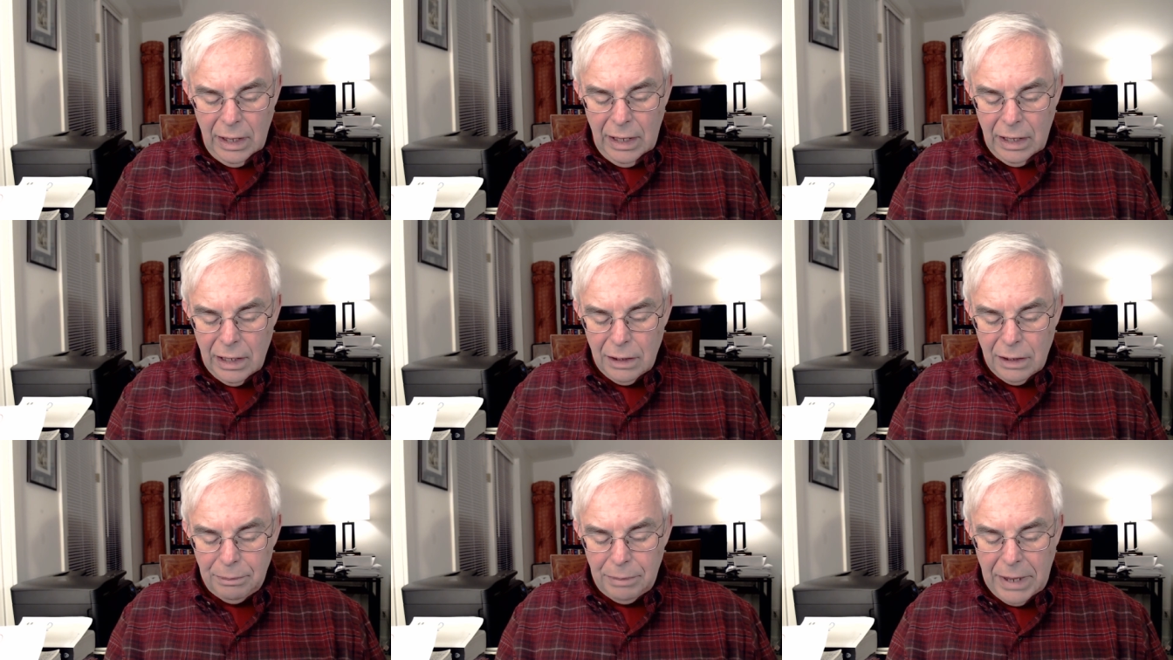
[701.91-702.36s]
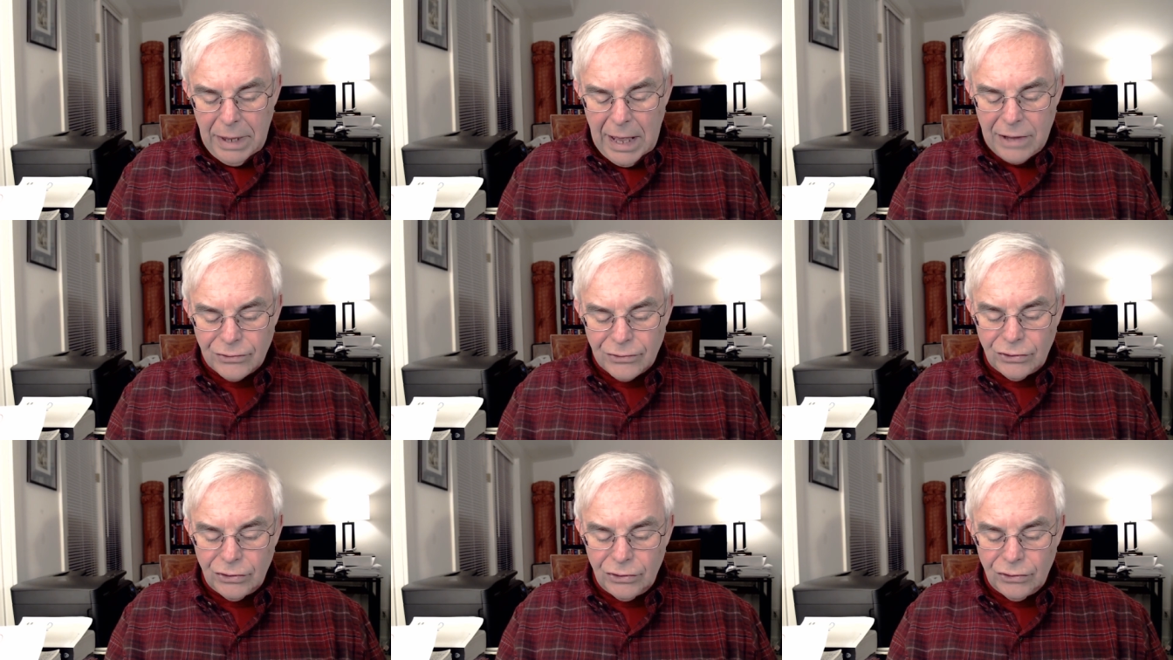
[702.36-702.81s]
in a
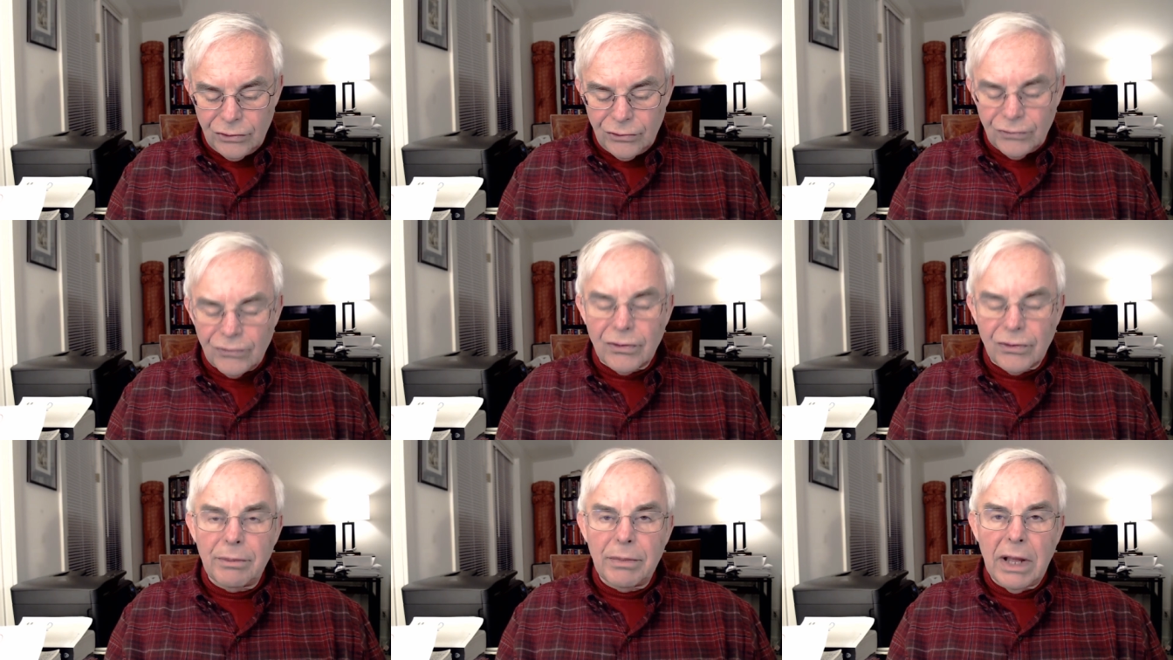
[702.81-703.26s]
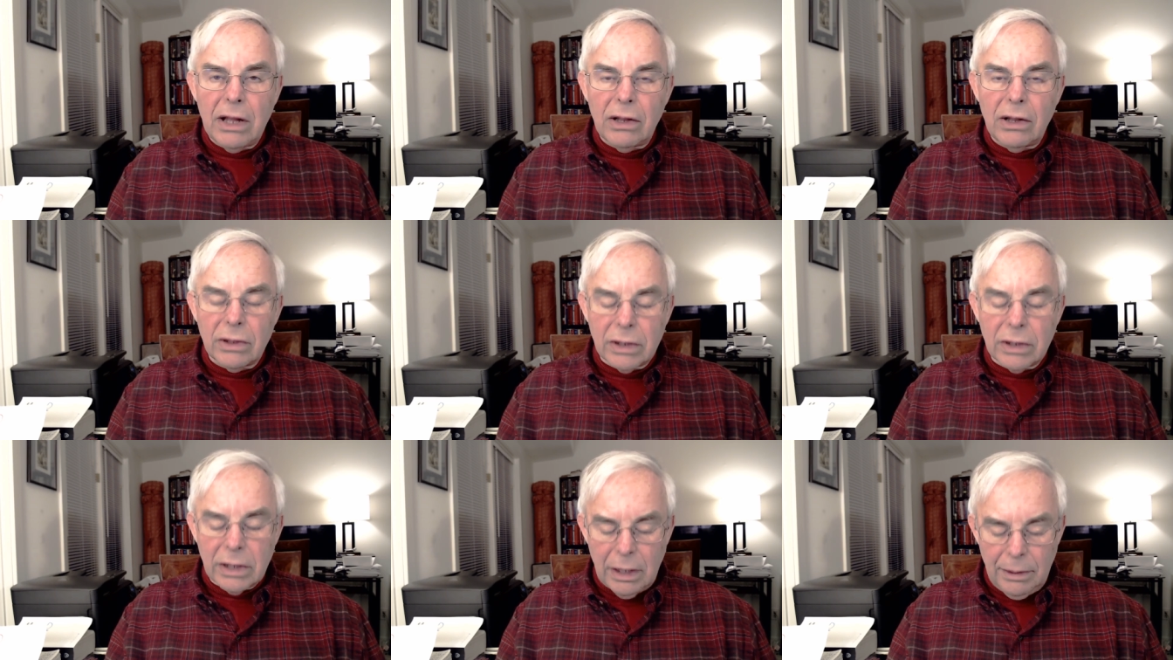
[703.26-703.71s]
passage from
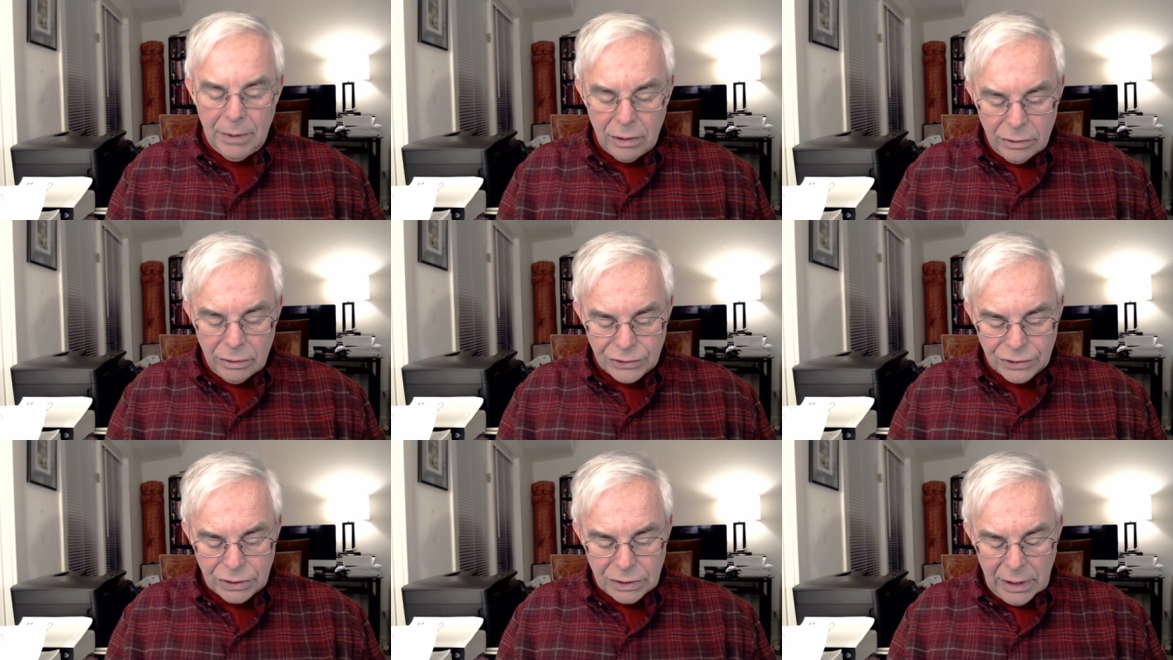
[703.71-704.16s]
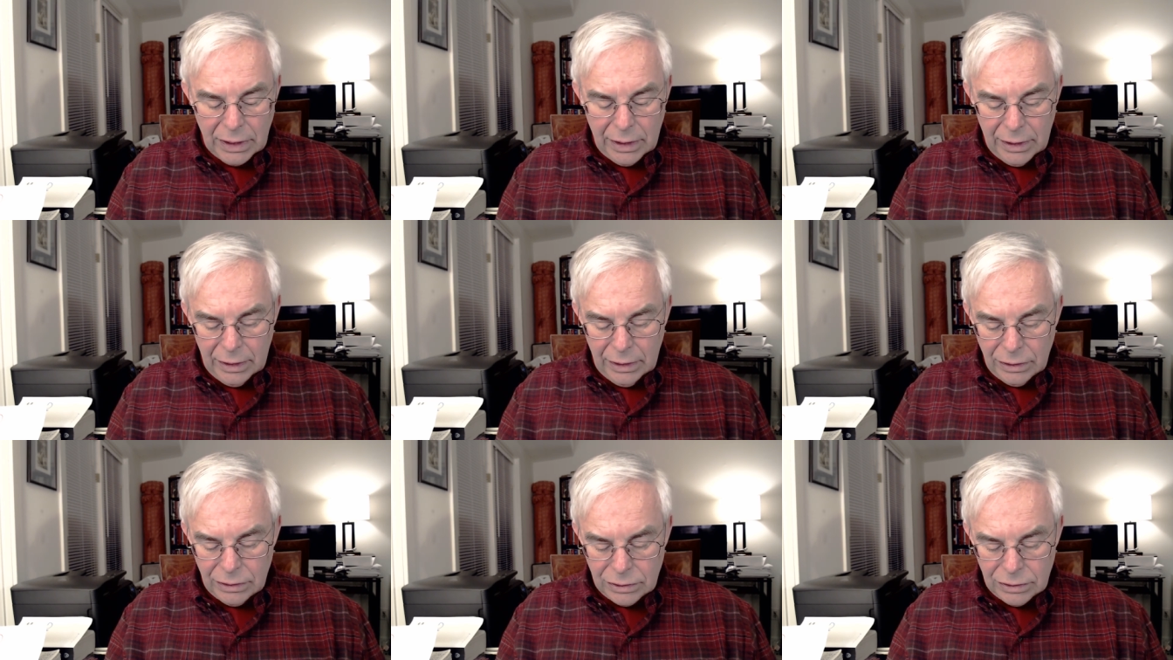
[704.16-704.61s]
Alchemical
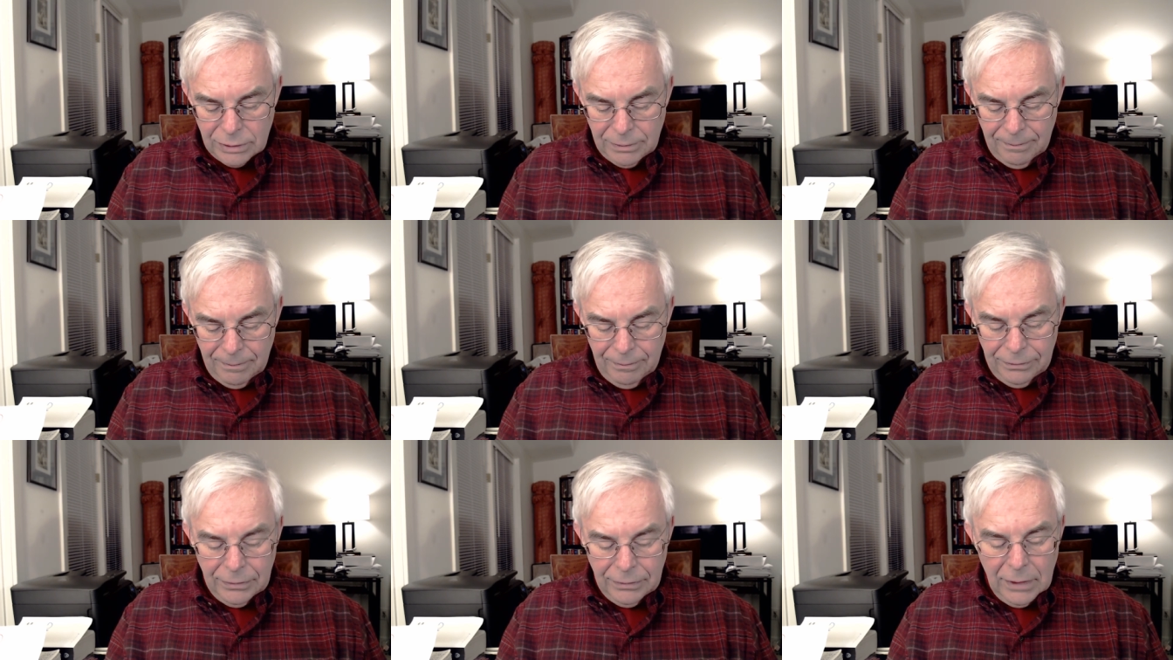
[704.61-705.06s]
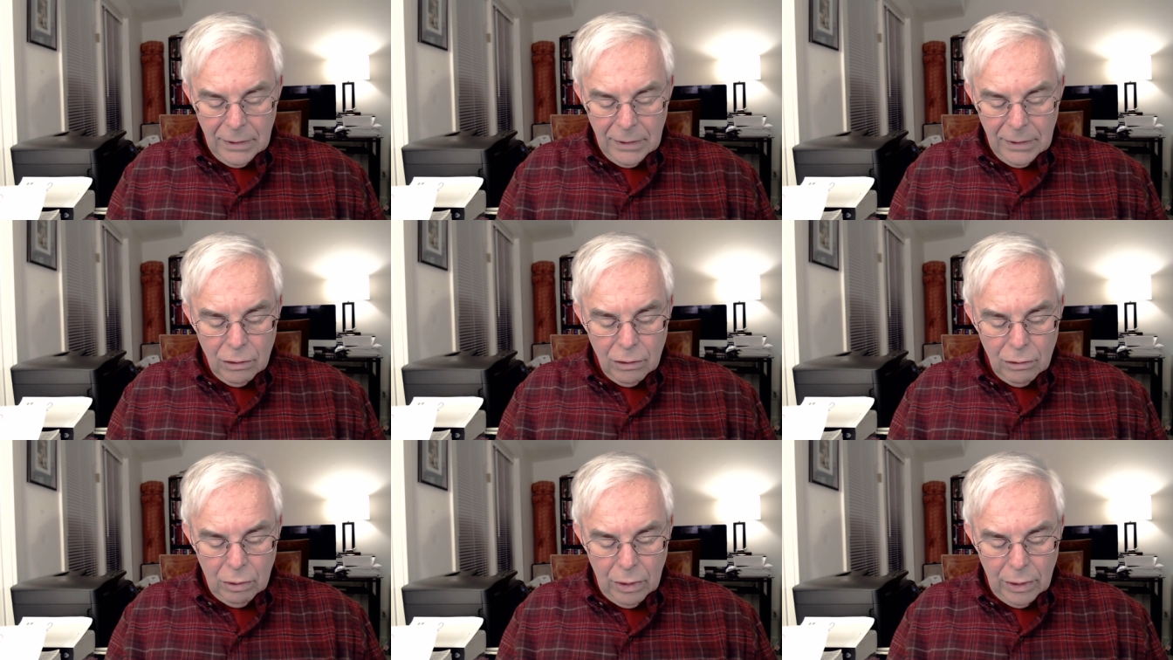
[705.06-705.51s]
Studies.
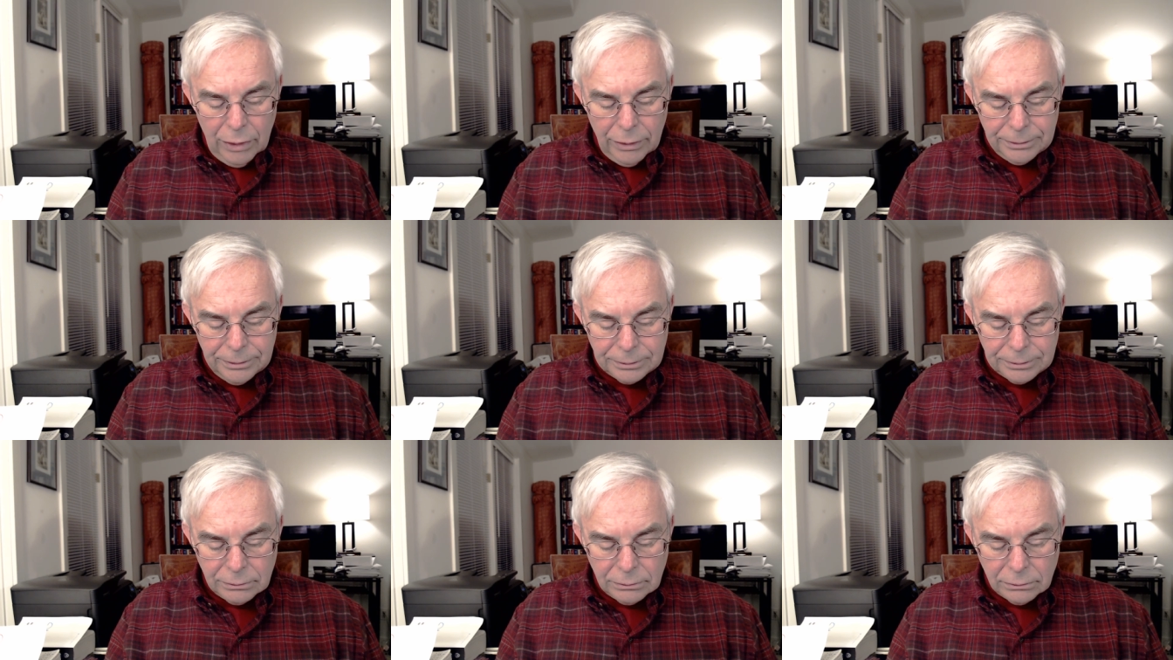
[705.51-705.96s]
Quote,